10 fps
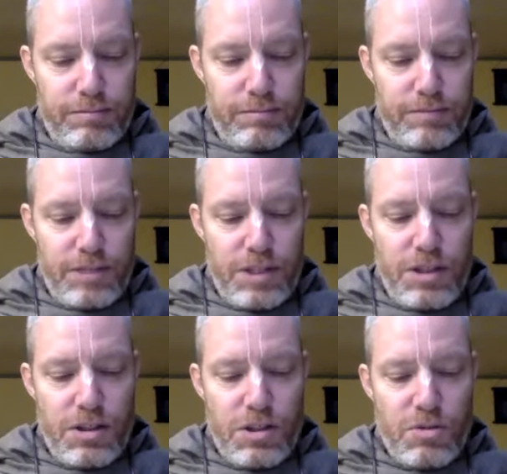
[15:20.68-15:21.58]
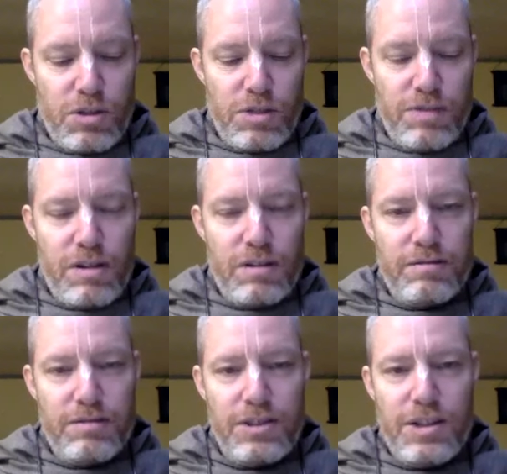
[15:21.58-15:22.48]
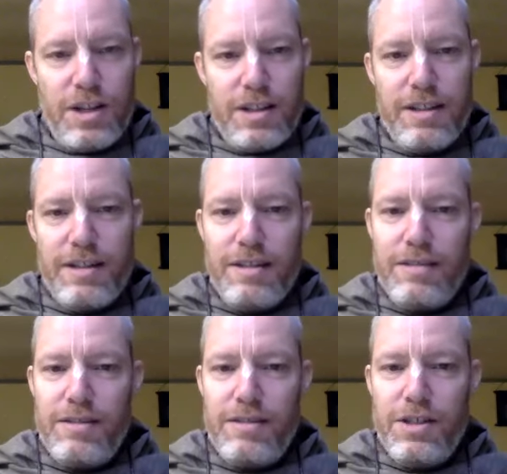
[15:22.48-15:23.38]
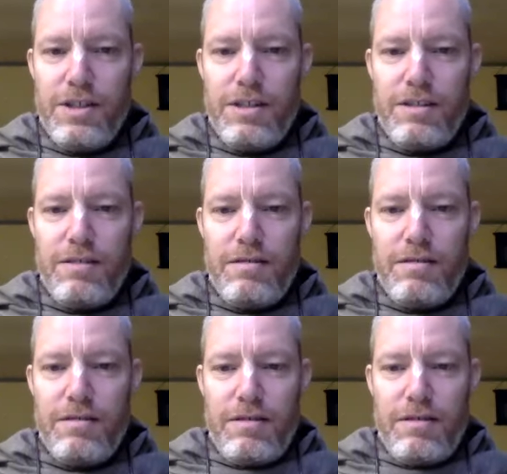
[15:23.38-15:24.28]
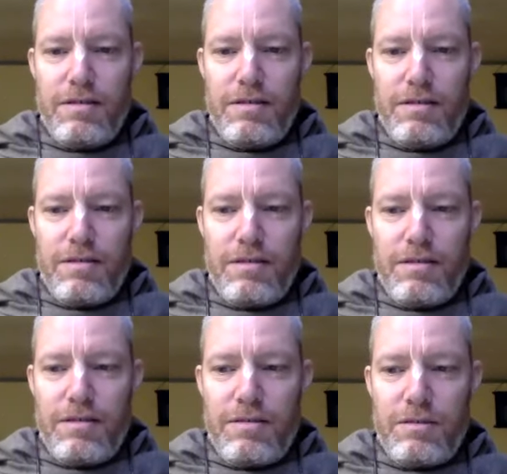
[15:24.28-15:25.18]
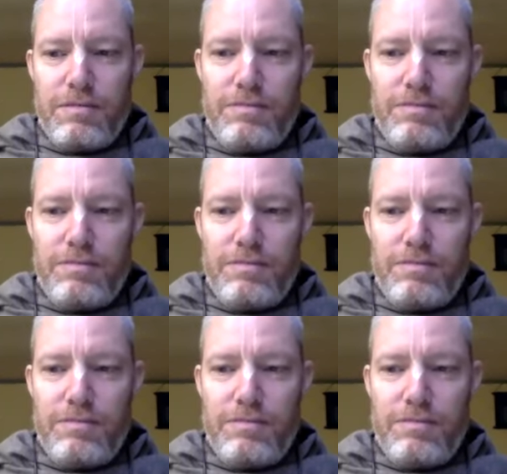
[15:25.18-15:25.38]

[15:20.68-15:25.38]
source of all Shakti. She's the